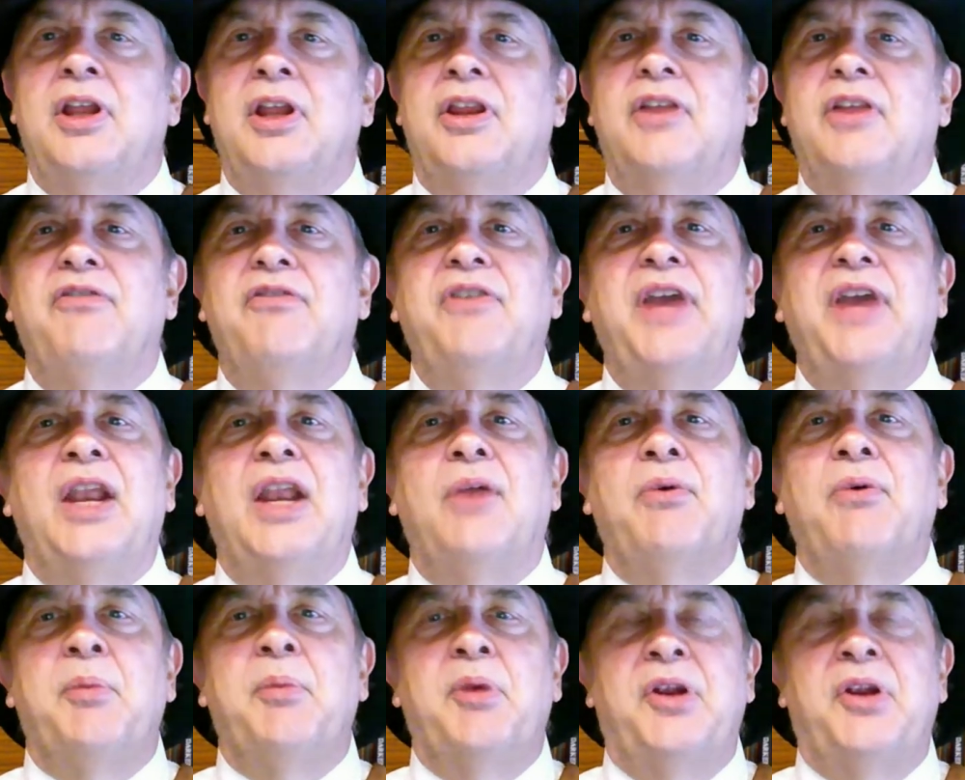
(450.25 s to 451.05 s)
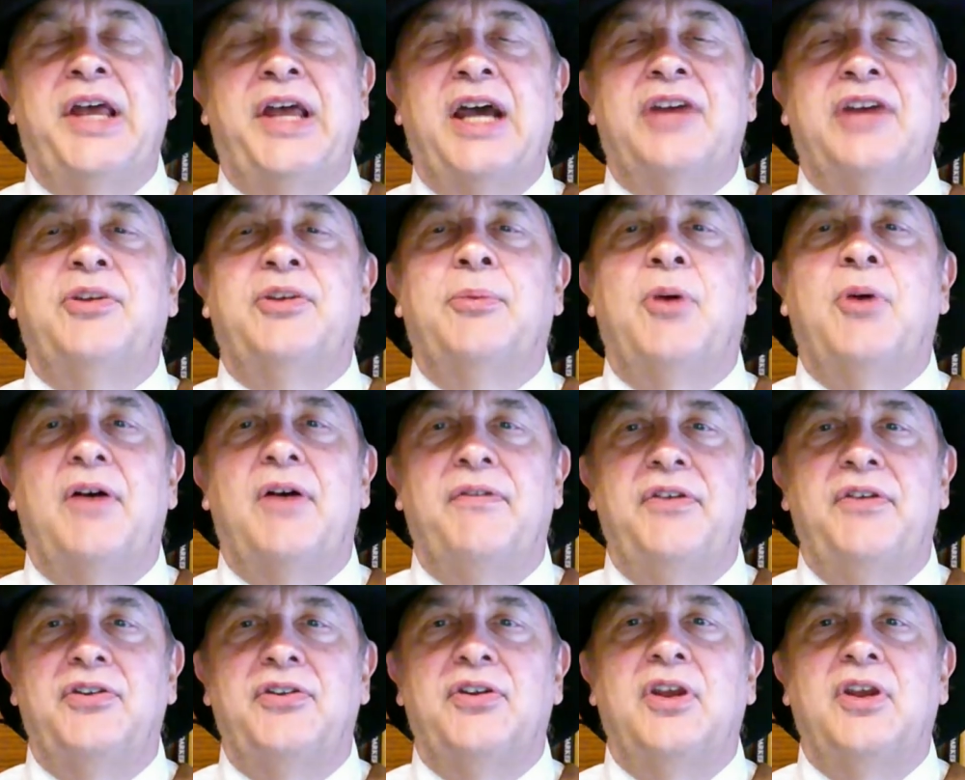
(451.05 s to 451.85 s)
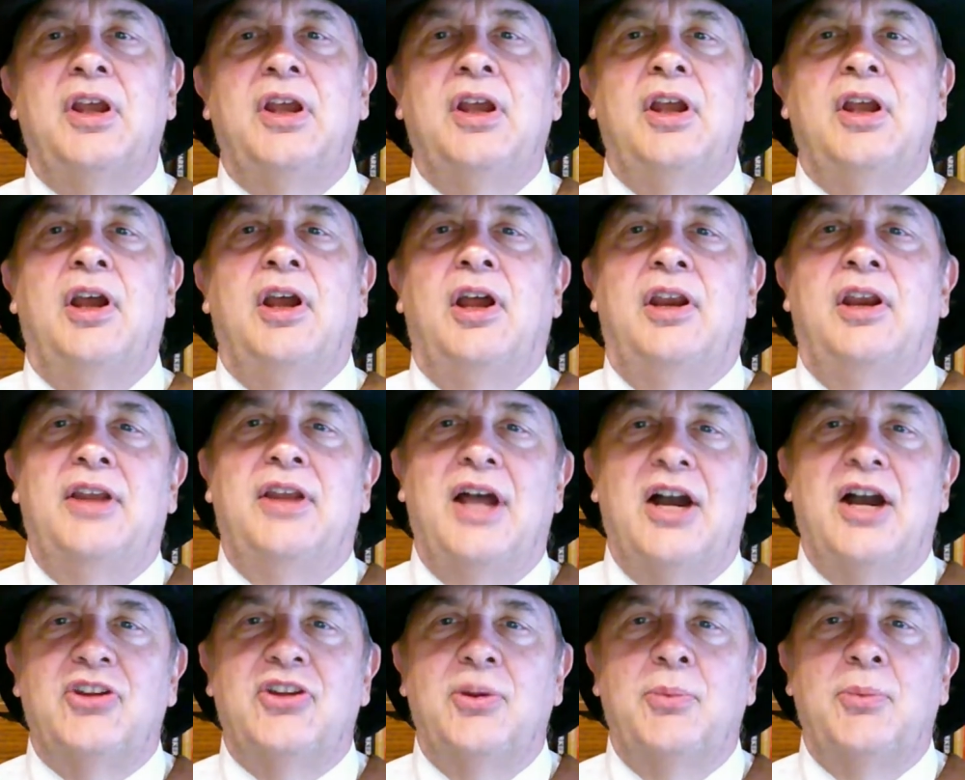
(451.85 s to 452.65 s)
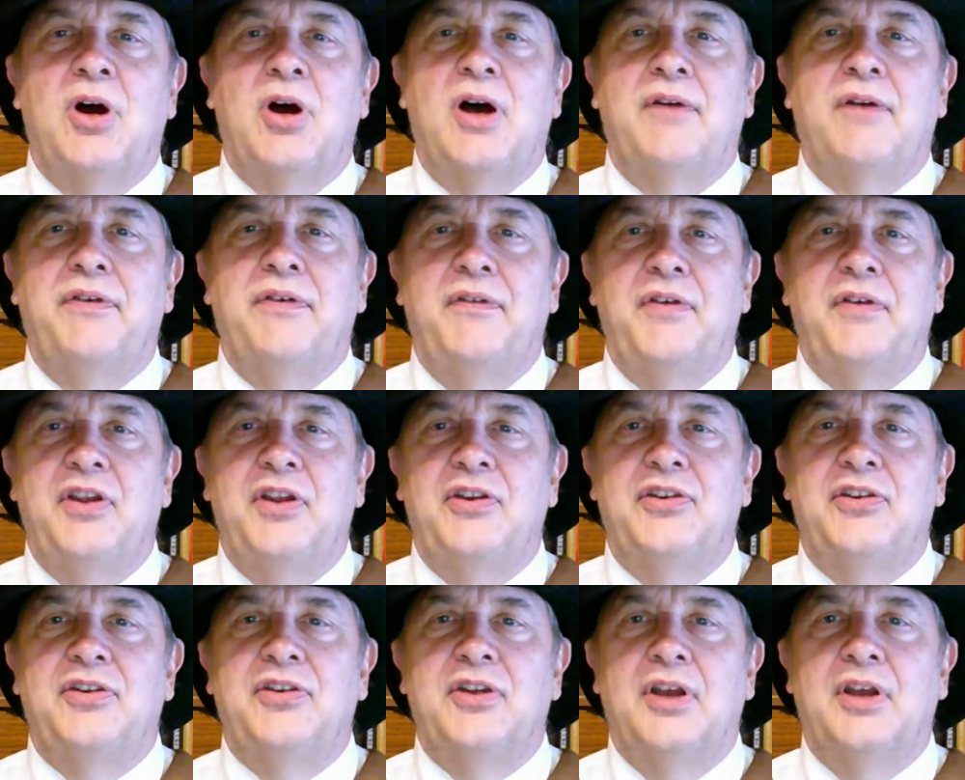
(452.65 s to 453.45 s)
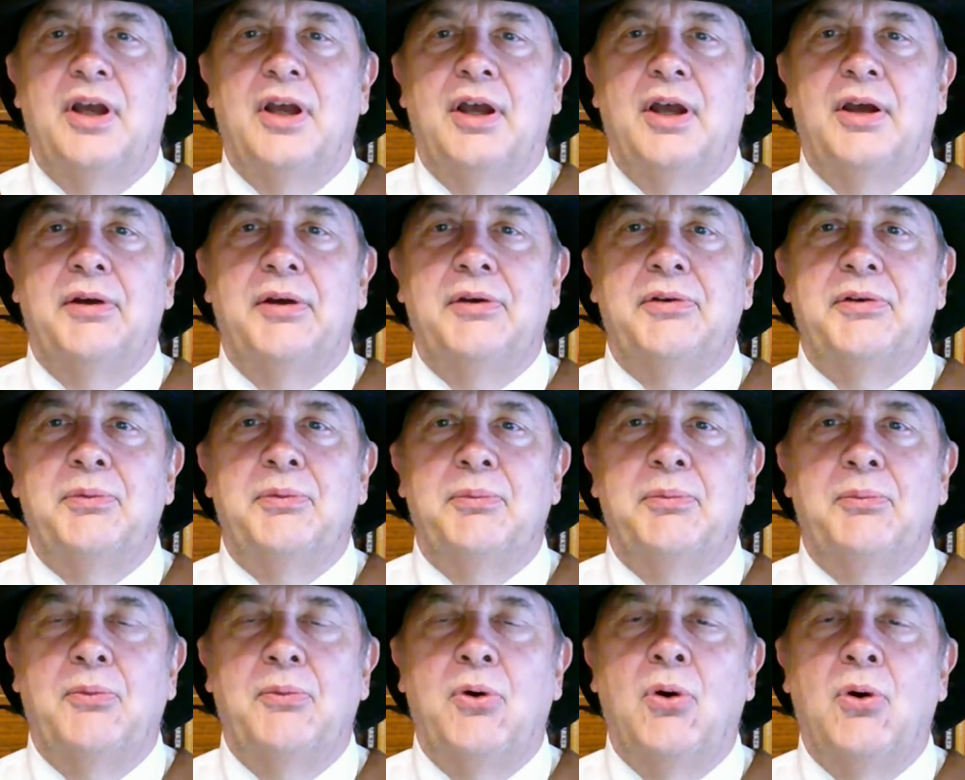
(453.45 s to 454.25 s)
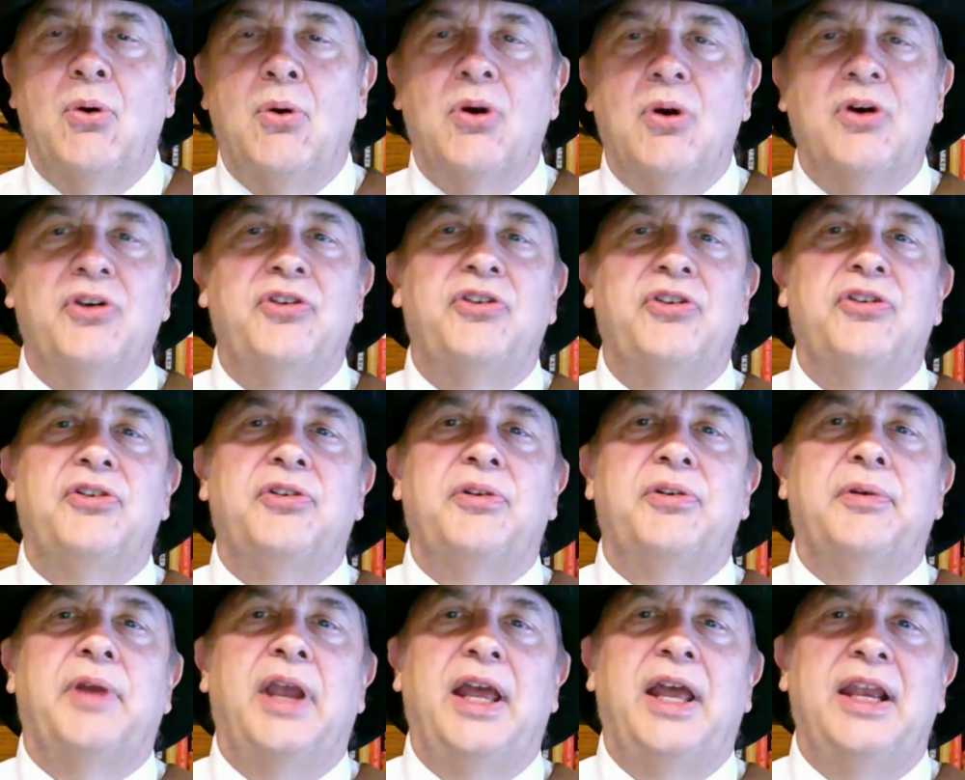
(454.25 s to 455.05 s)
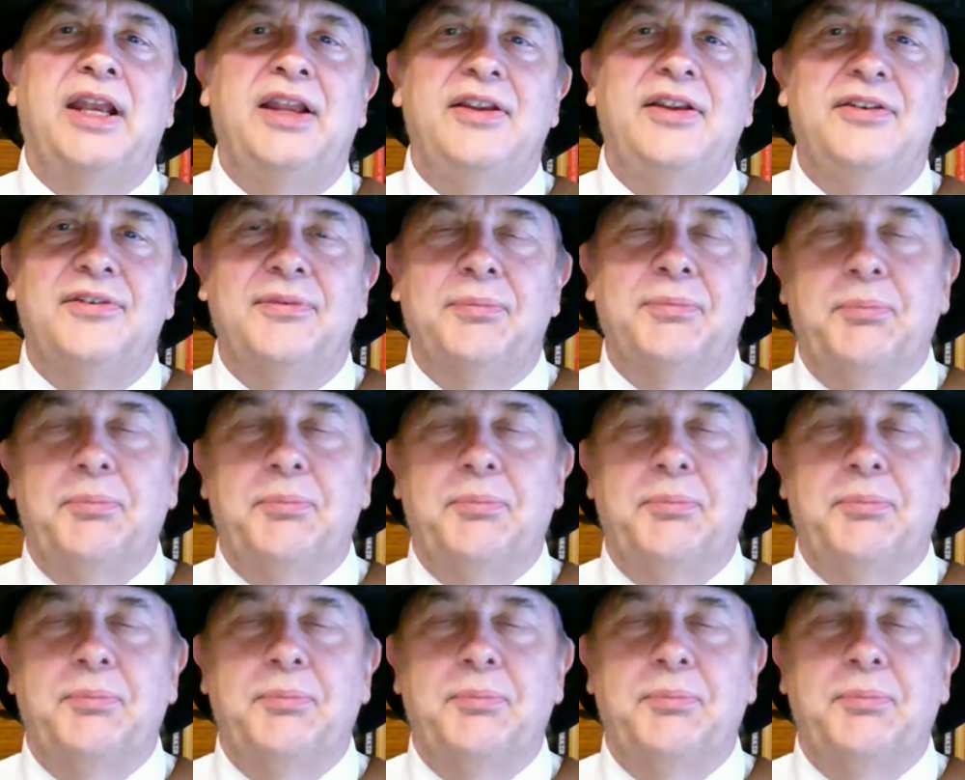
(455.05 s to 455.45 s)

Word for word: the Vena windmill knocks him off his knocks him off of his uh, horse, and he's